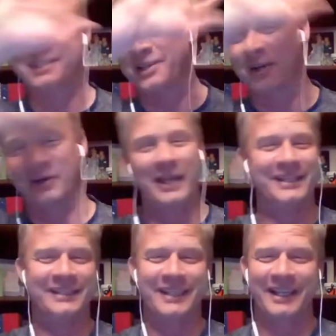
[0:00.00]

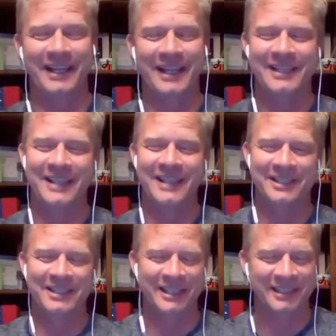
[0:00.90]
the top 10
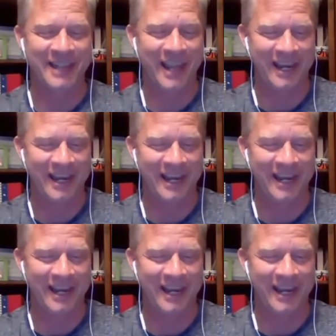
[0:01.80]
mistakes.